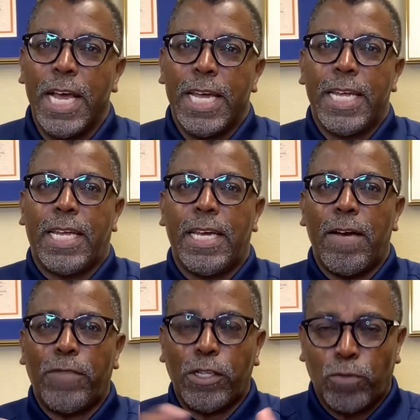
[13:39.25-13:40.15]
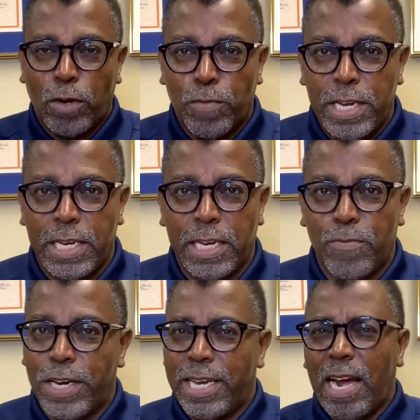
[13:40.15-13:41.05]
He gives us what we need.
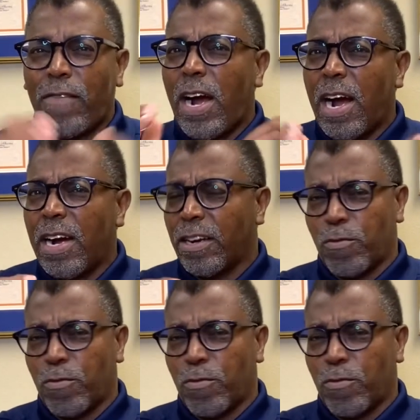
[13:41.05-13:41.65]
We'll never hunger.